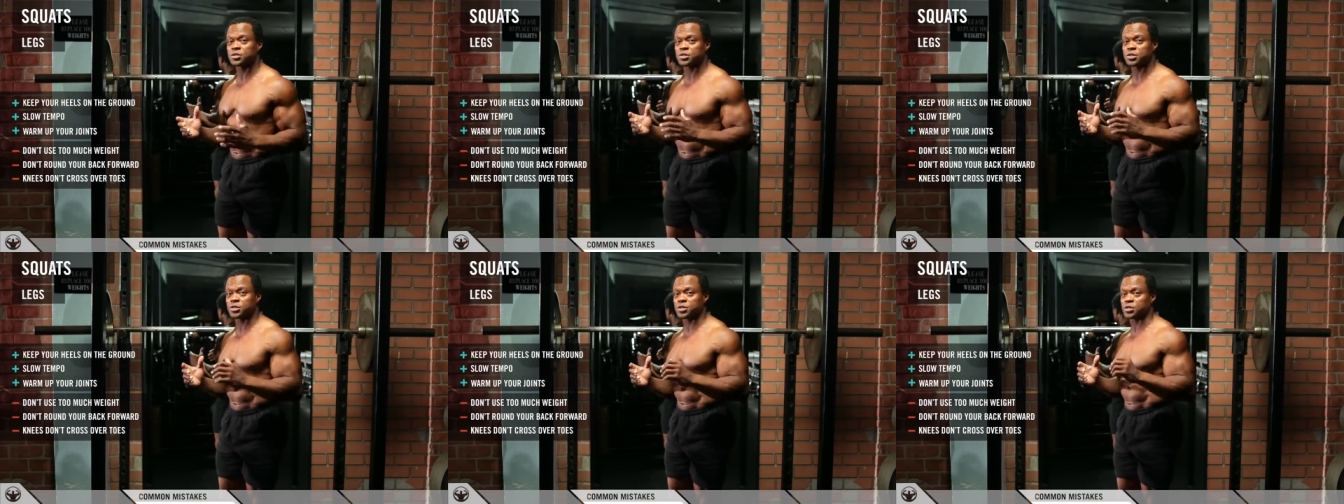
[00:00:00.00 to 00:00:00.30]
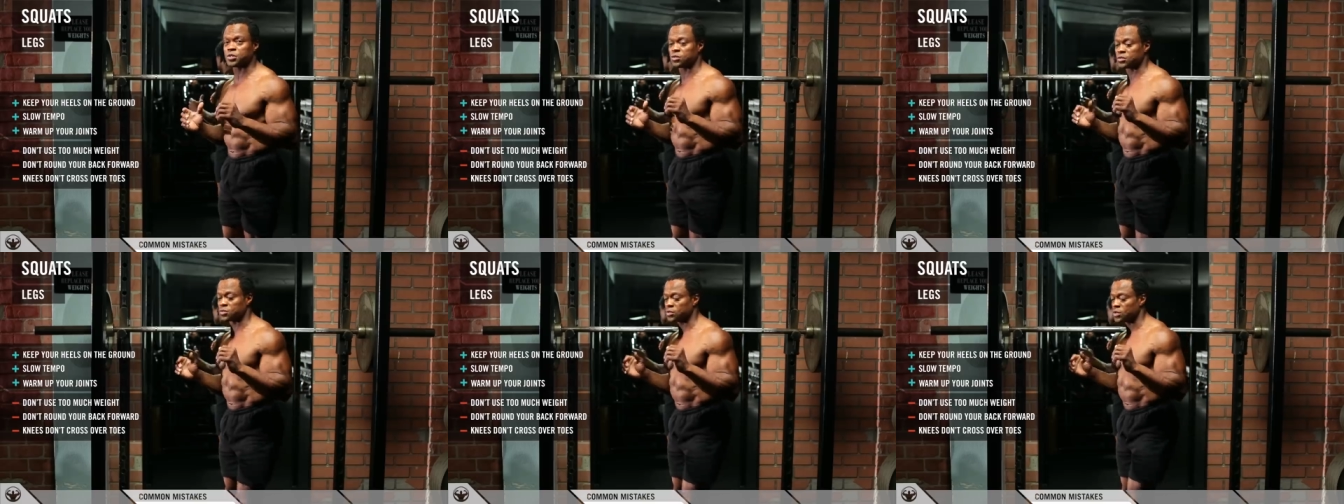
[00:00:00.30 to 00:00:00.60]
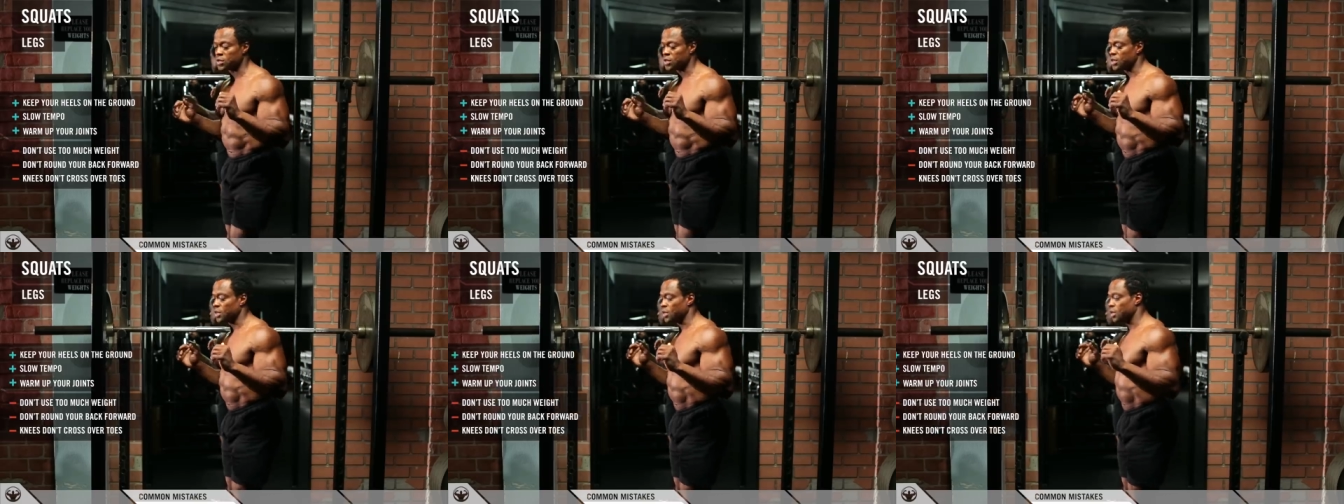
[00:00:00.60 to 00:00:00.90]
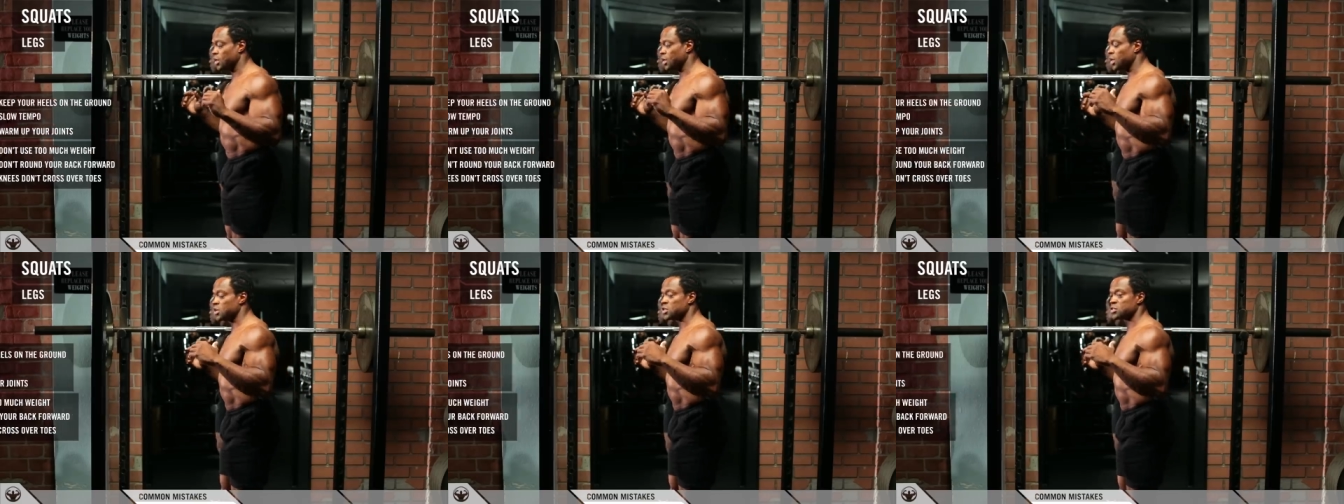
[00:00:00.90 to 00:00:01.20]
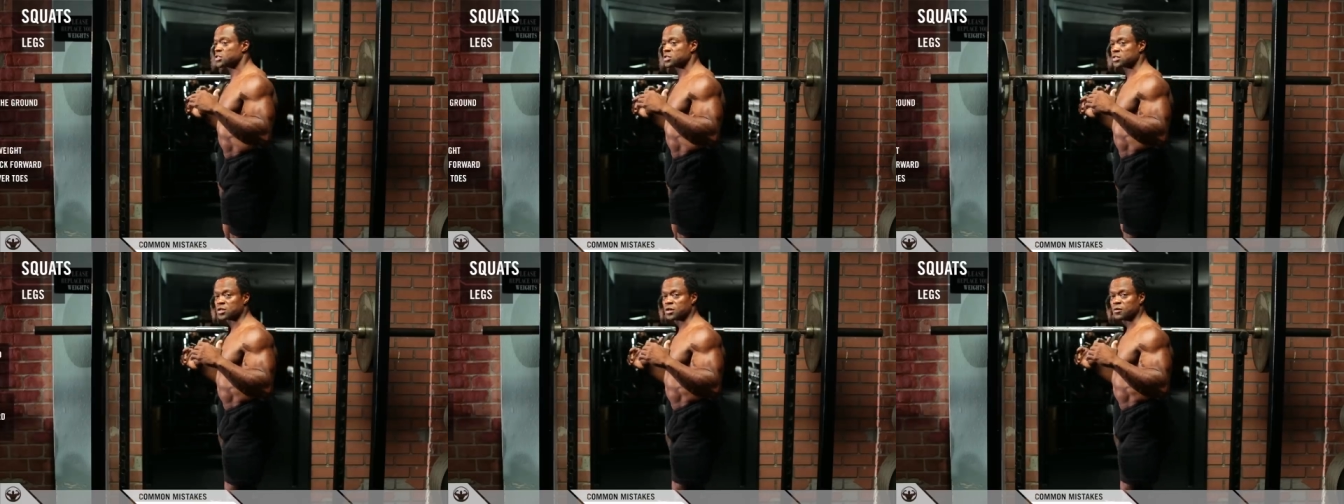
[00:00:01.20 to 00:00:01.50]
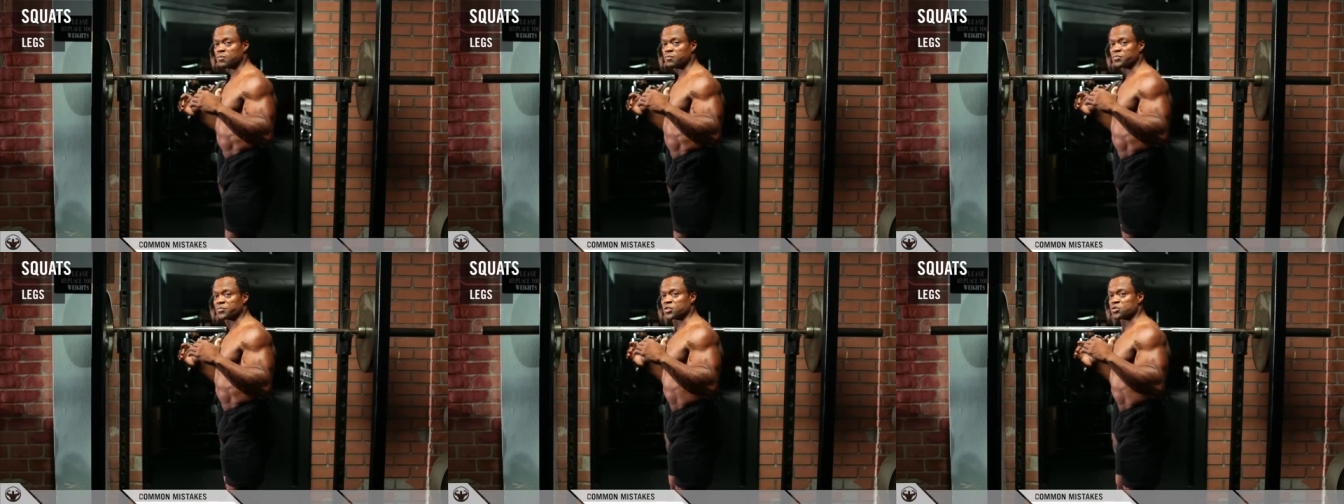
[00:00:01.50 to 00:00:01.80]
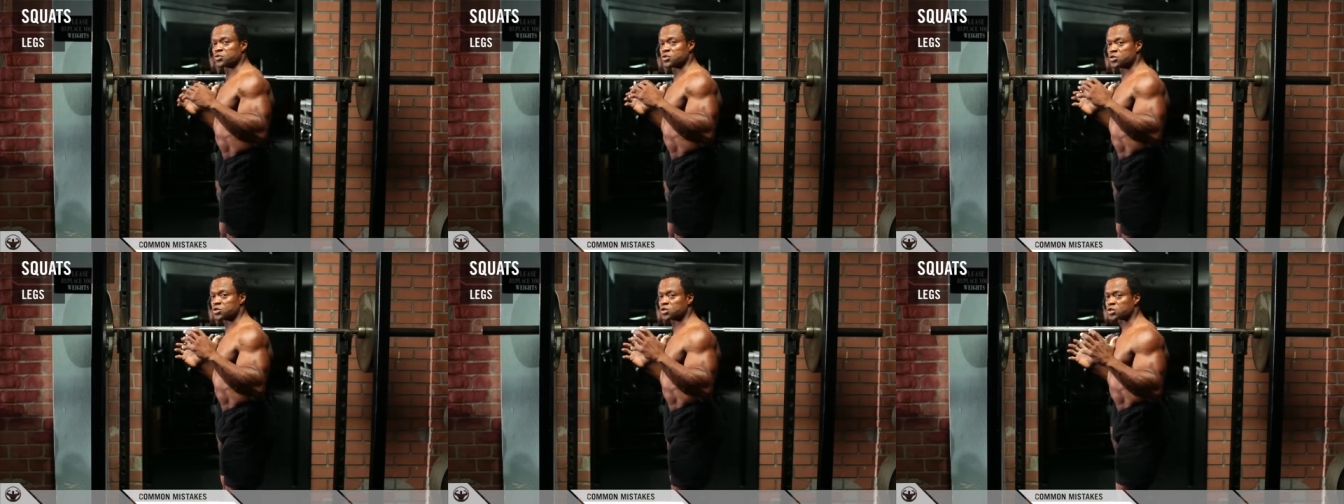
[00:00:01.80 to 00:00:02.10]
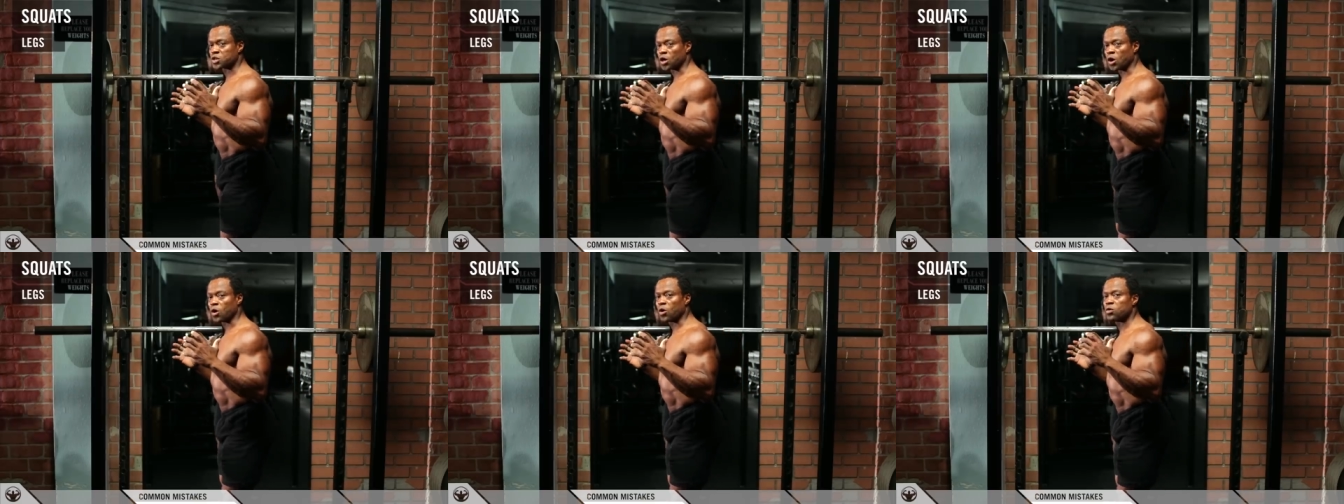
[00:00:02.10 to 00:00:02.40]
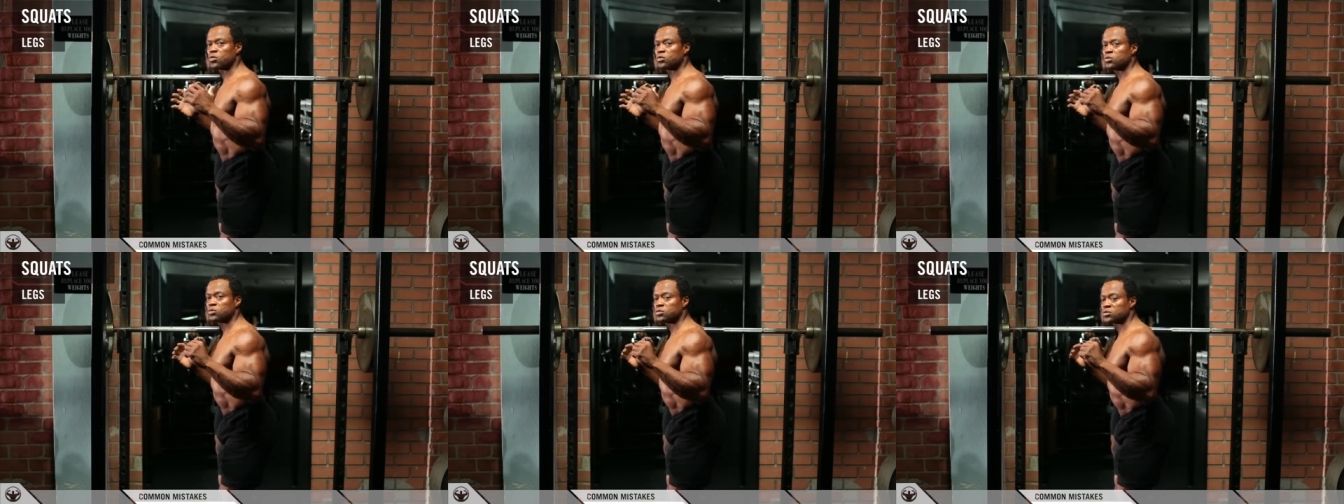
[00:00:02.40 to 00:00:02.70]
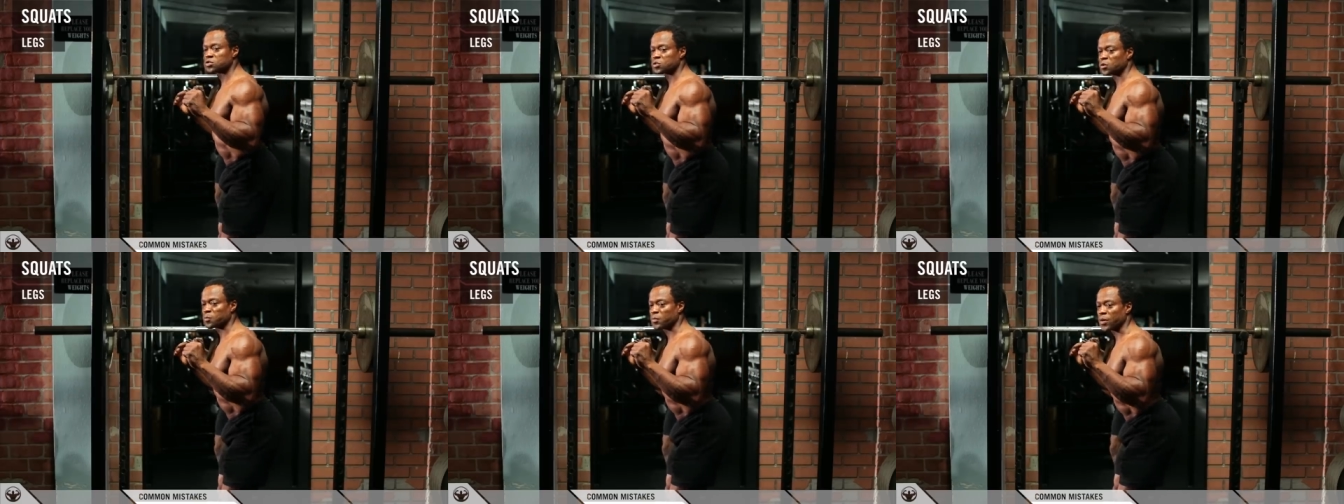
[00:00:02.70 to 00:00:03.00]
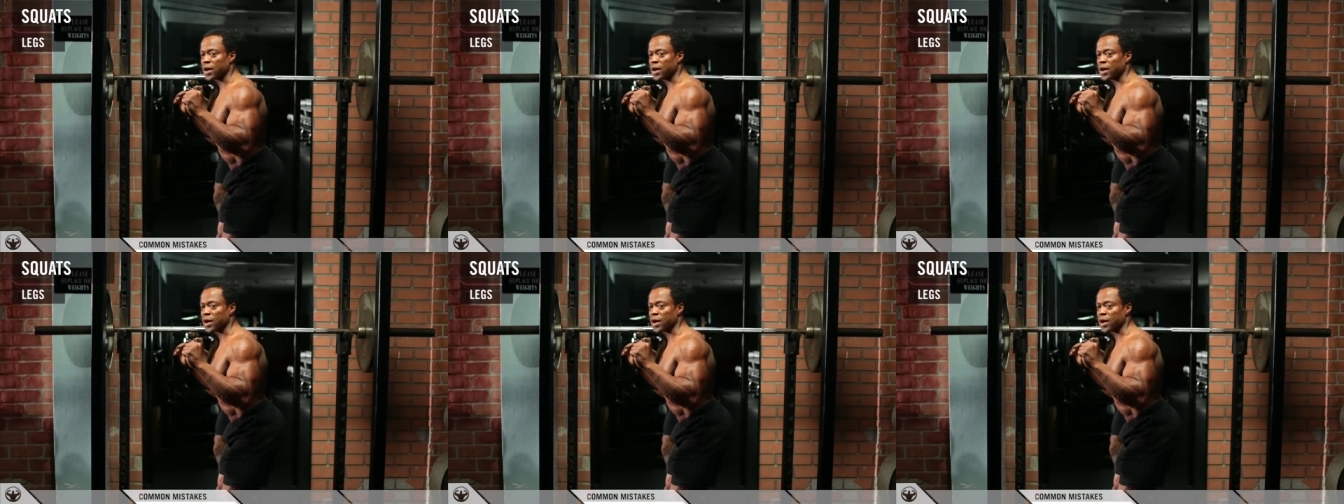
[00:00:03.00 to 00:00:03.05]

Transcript: you to do is just go to